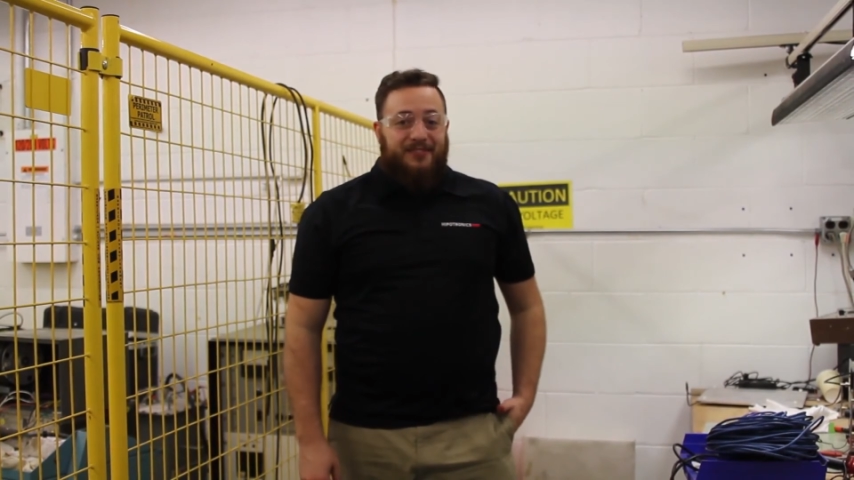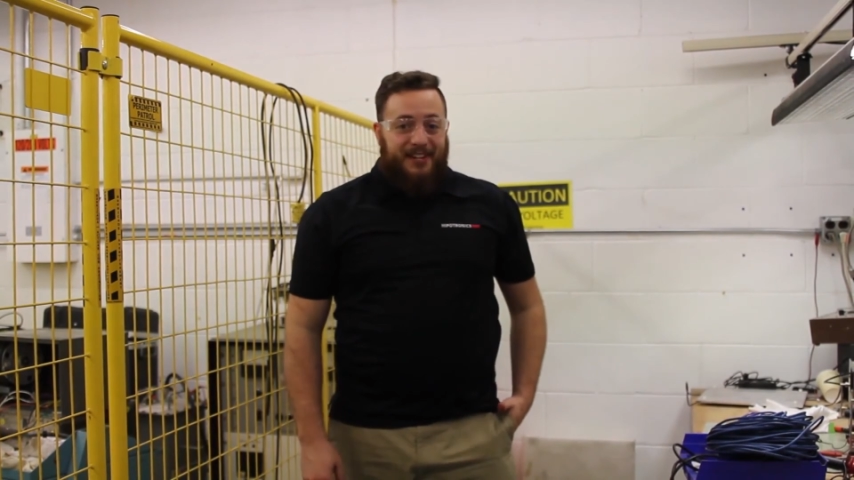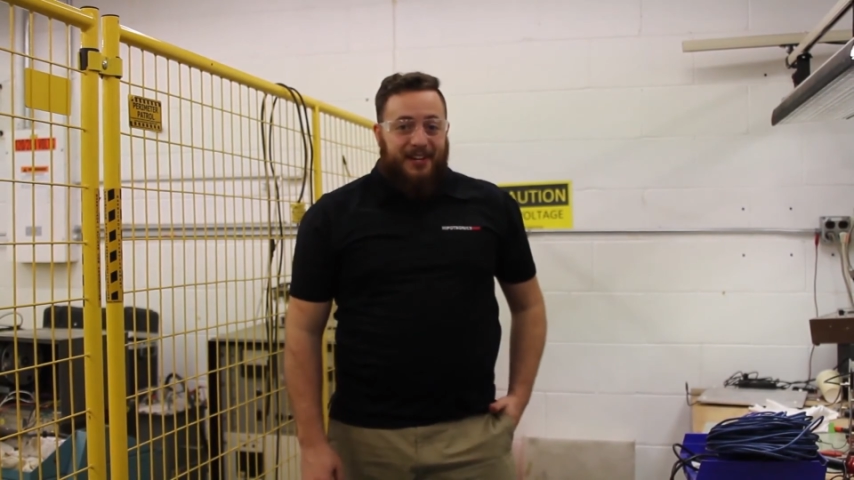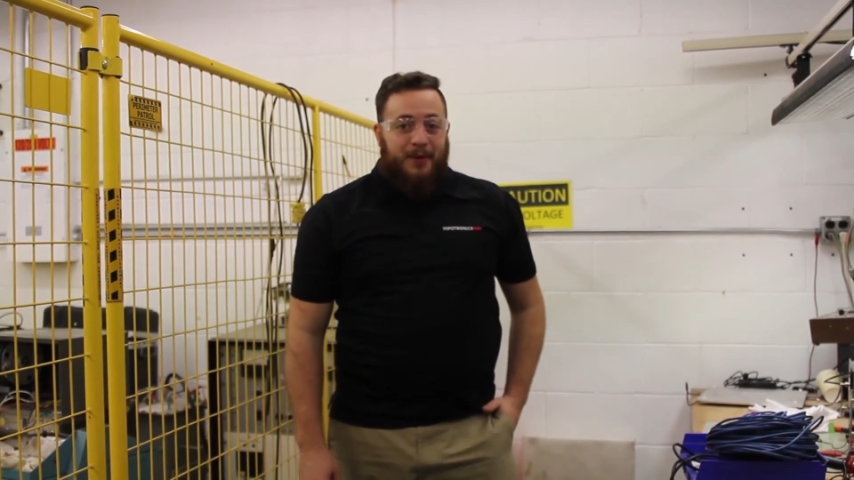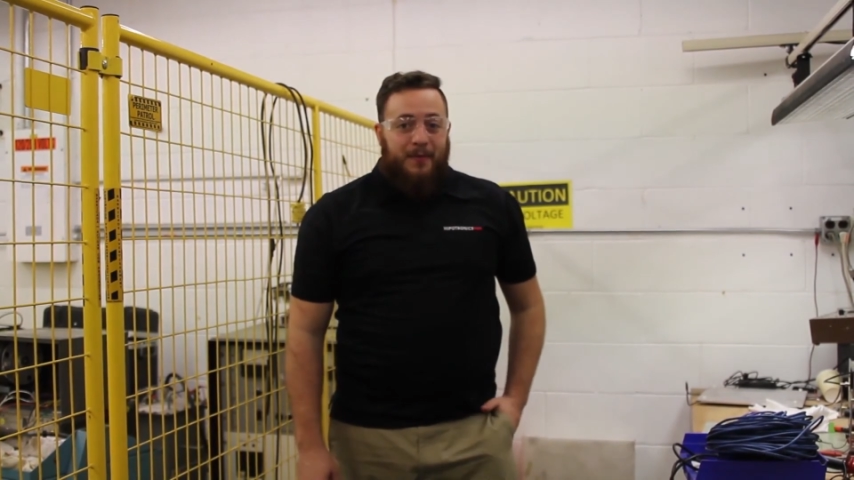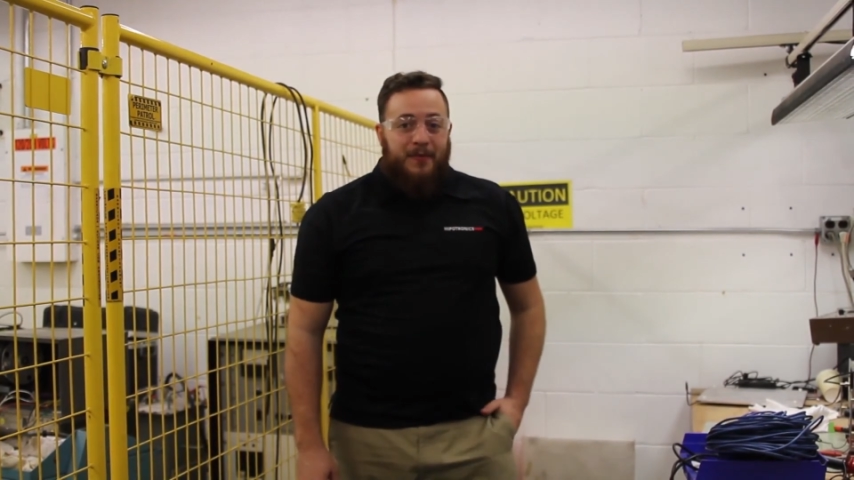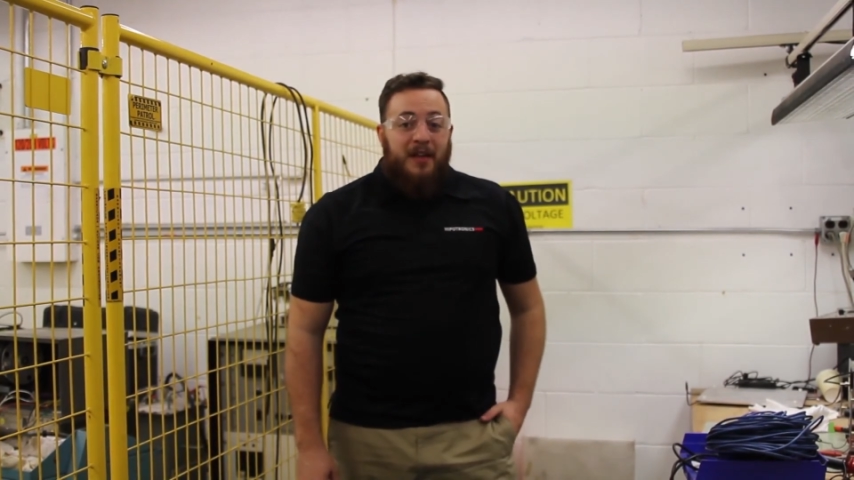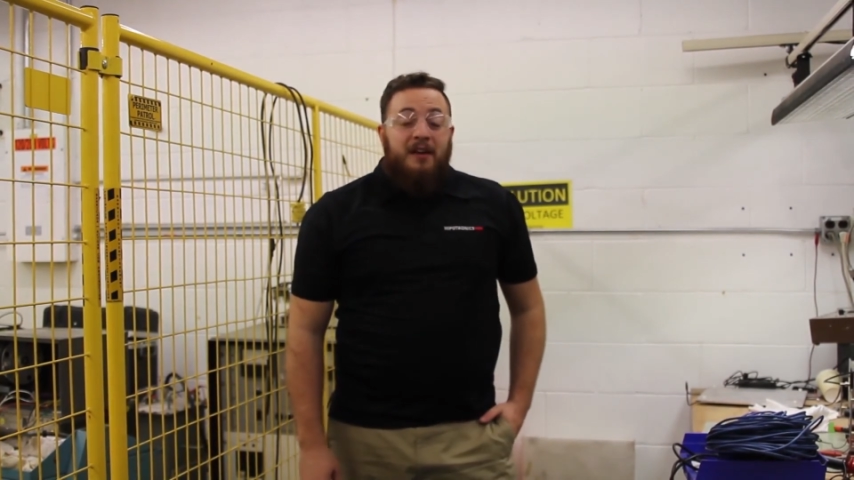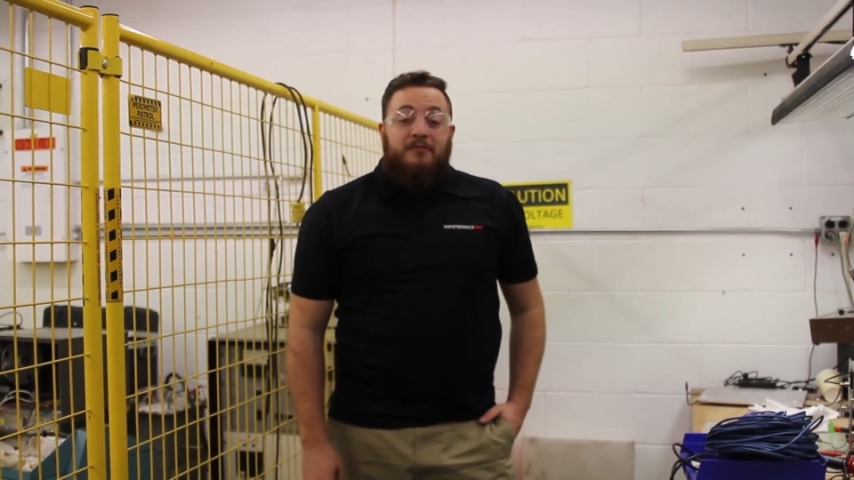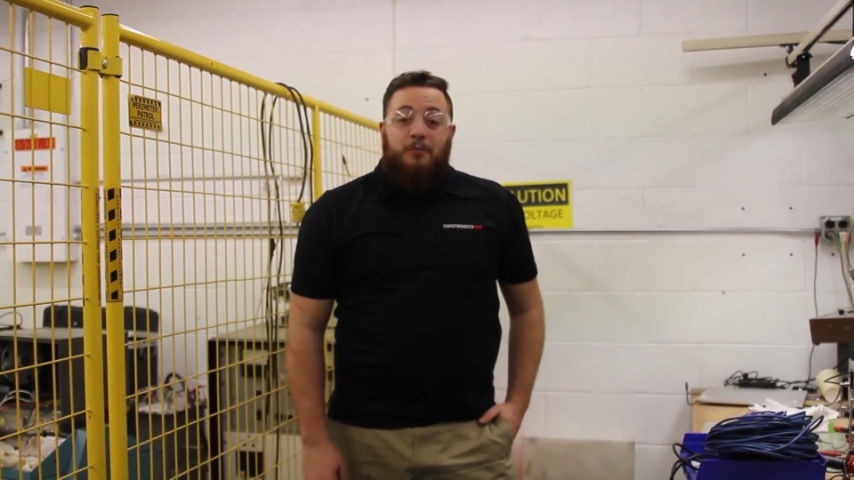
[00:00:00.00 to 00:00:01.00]
video.
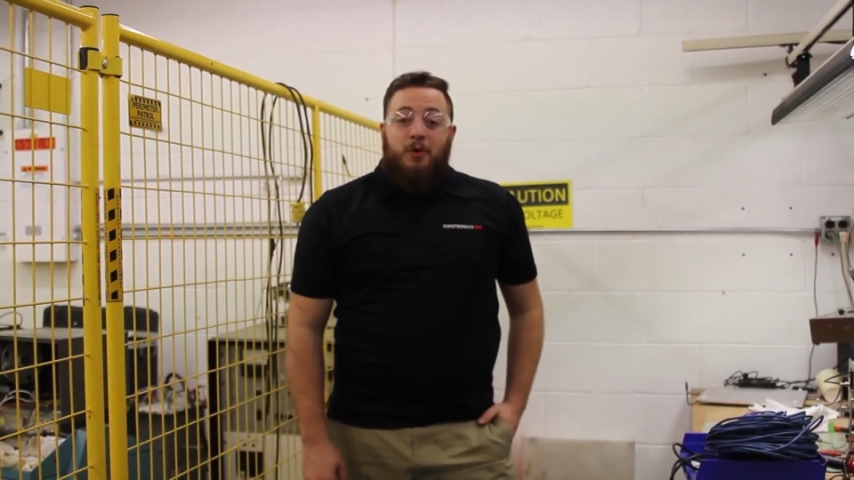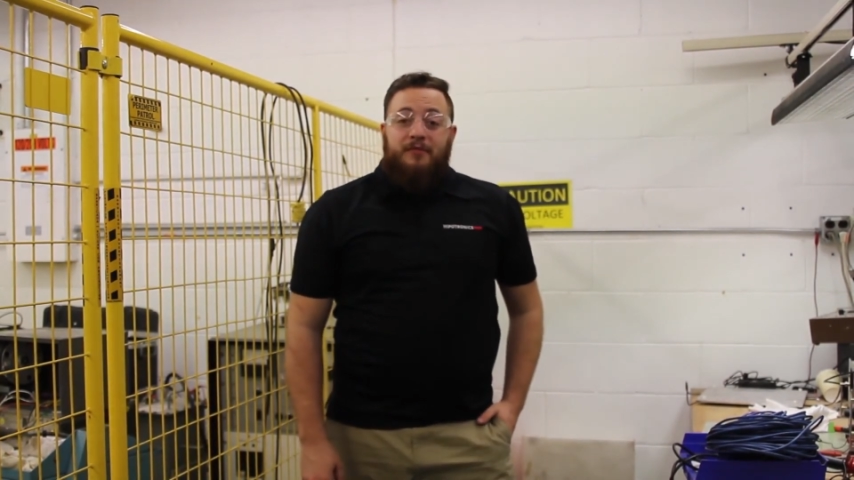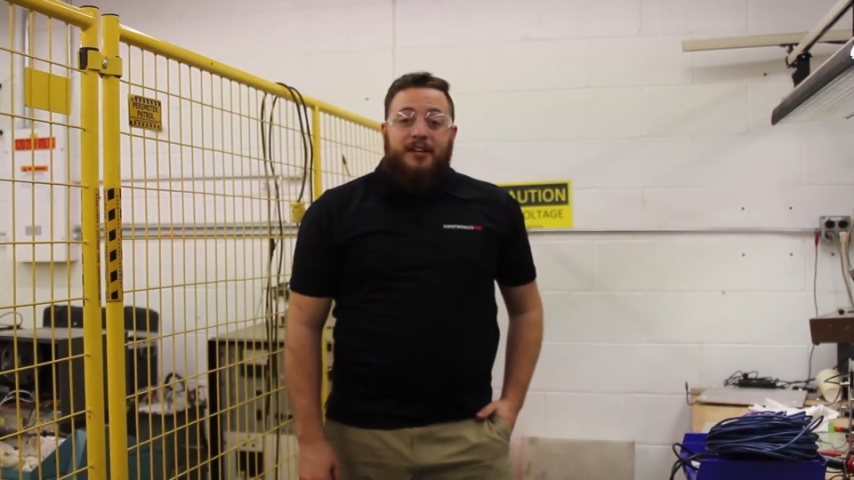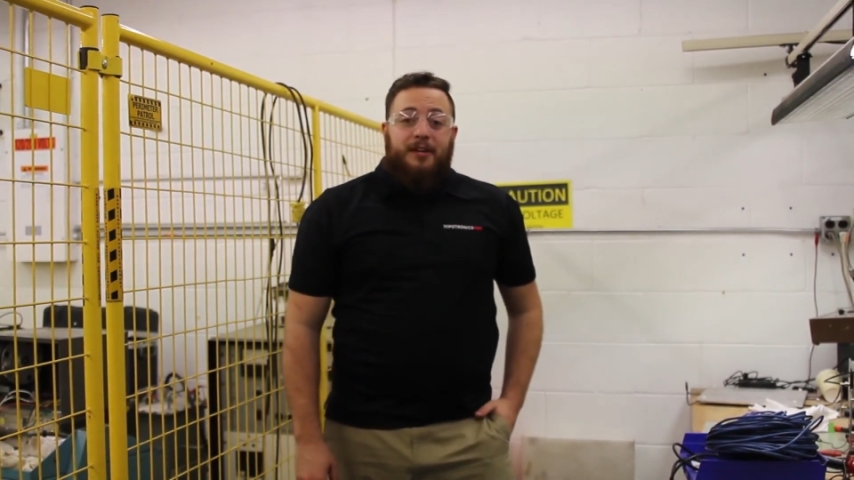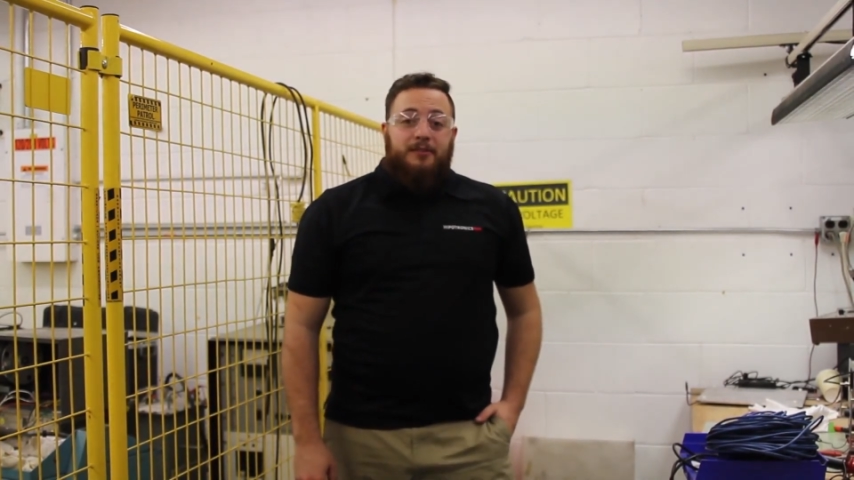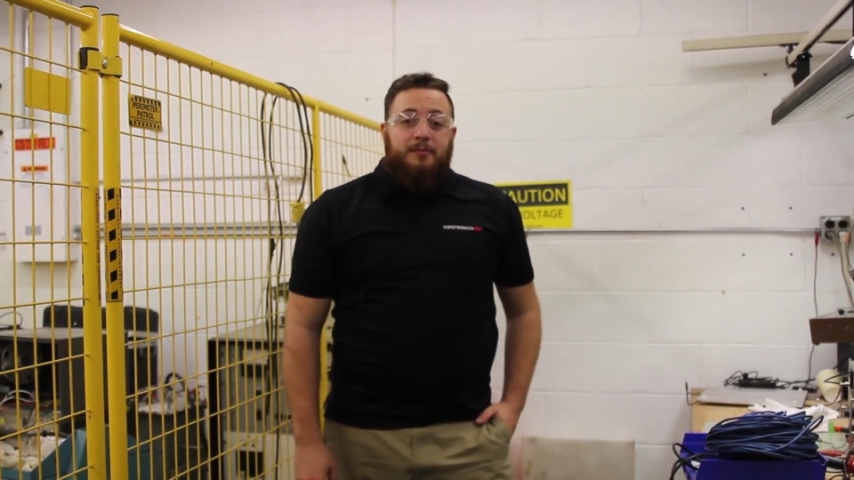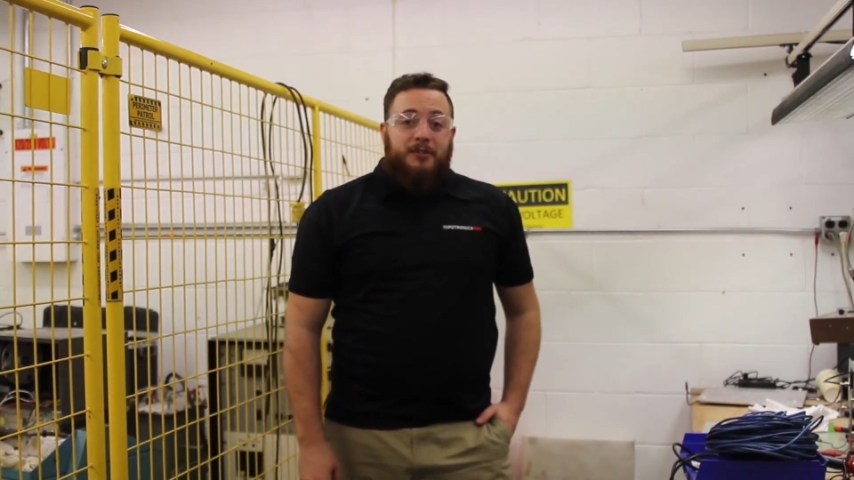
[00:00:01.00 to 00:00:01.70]
For more videos,